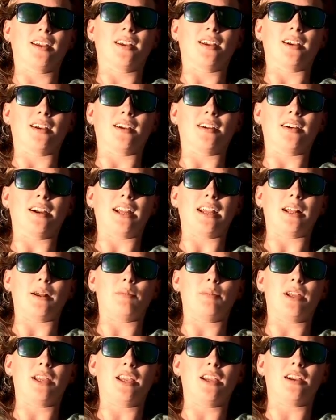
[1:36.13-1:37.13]
All right, I'm
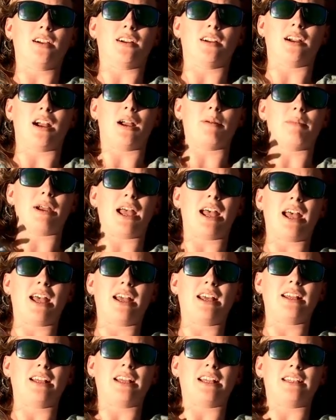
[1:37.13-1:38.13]
here. I'm
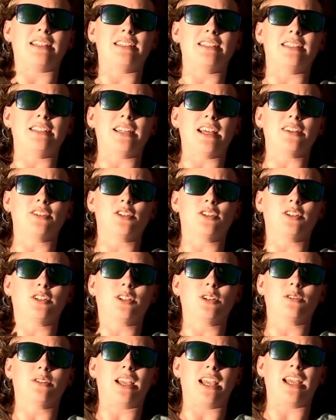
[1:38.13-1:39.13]
at a desert
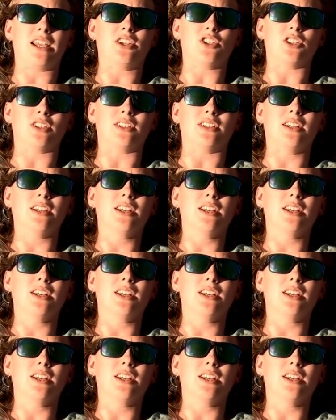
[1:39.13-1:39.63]
location